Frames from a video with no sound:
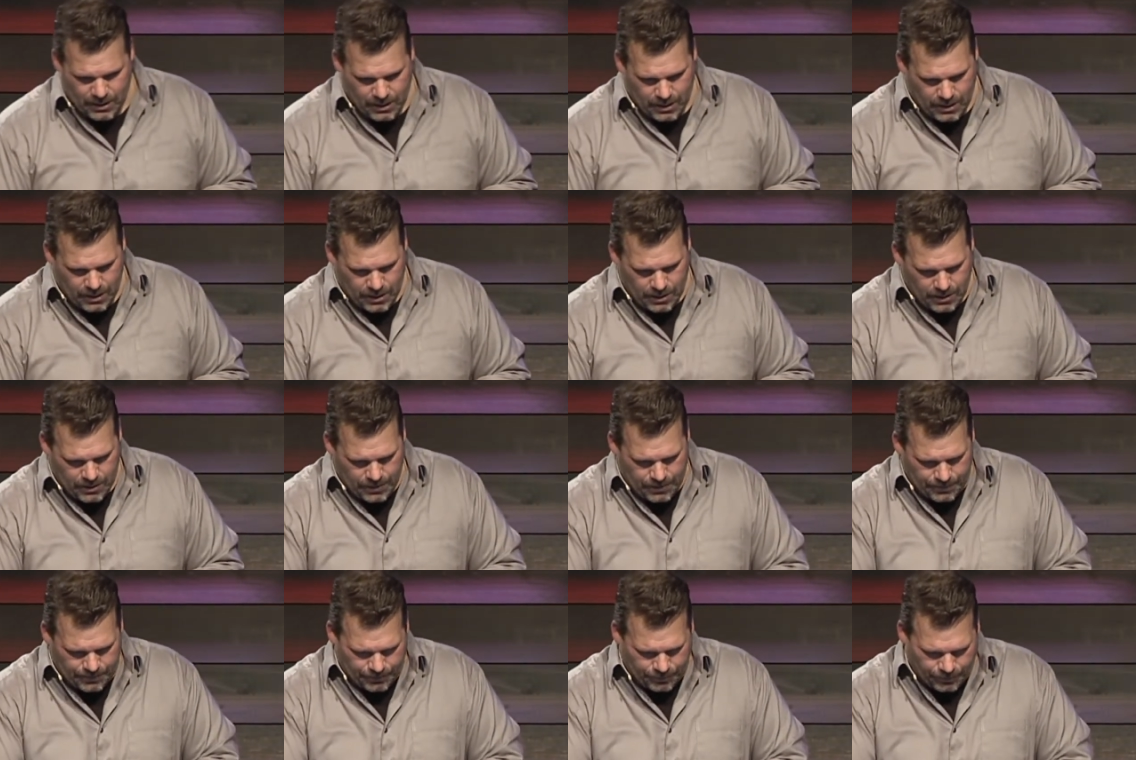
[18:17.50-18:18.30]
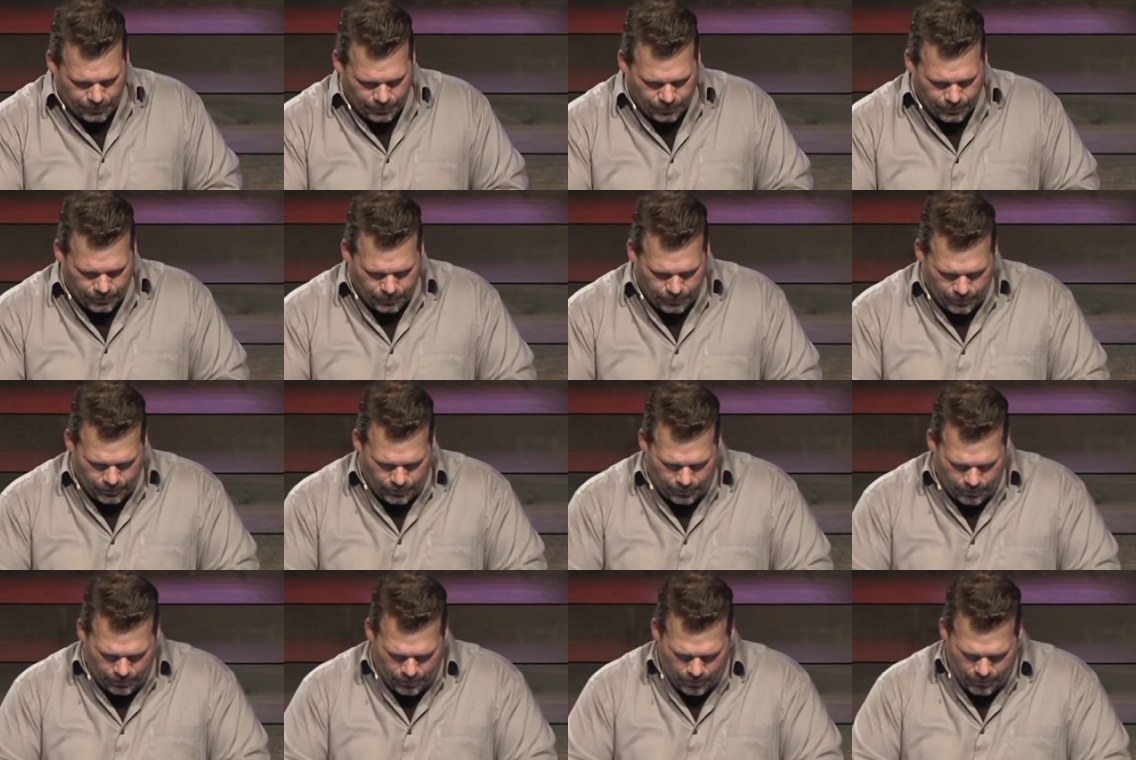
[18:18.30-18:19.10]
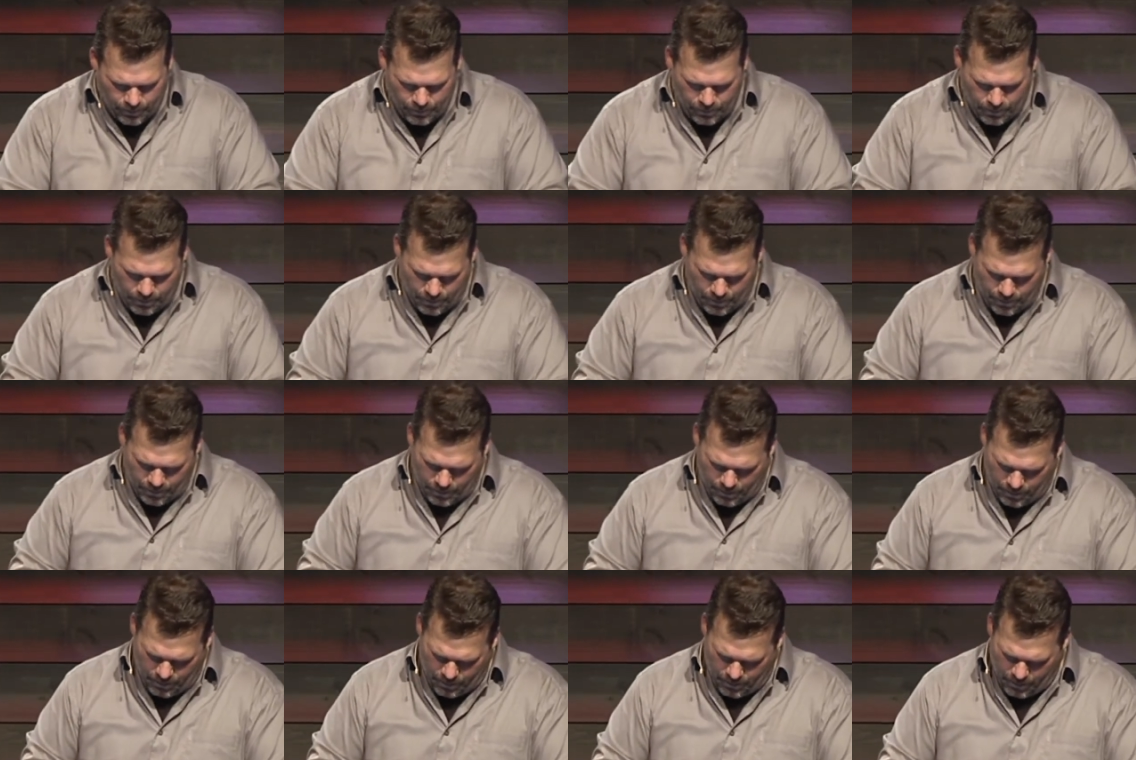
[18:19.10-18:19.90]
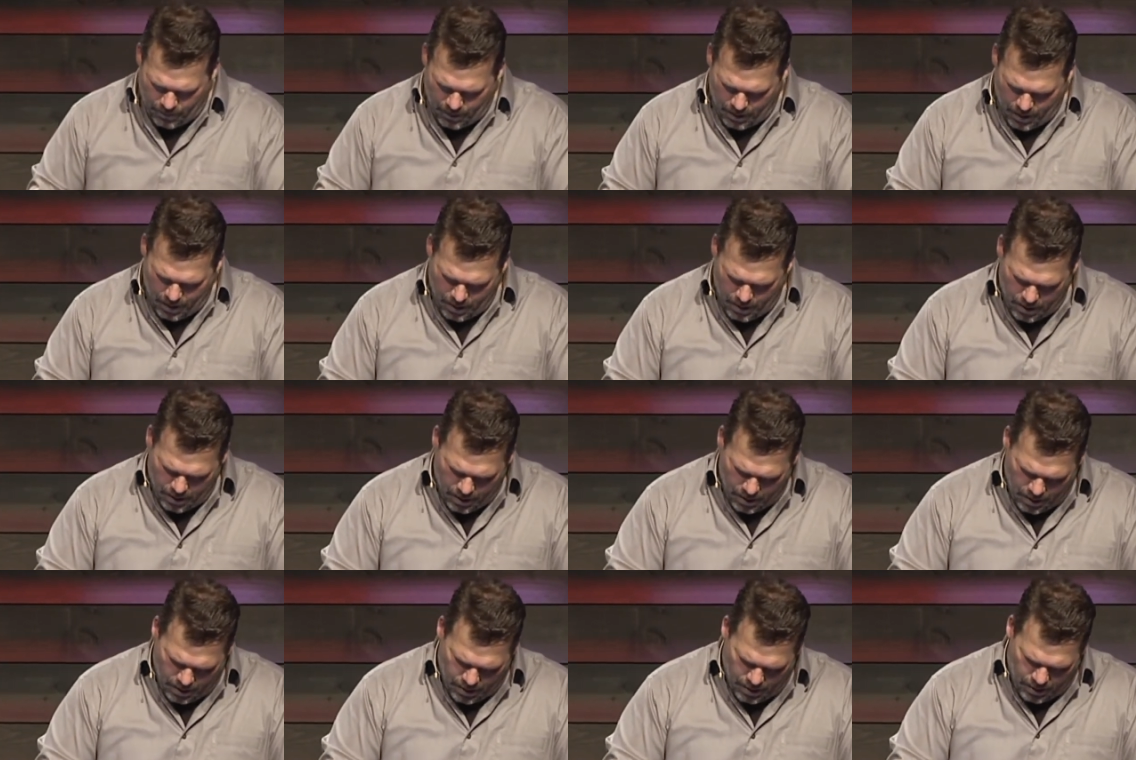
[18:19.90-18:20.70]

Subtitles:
[no speech]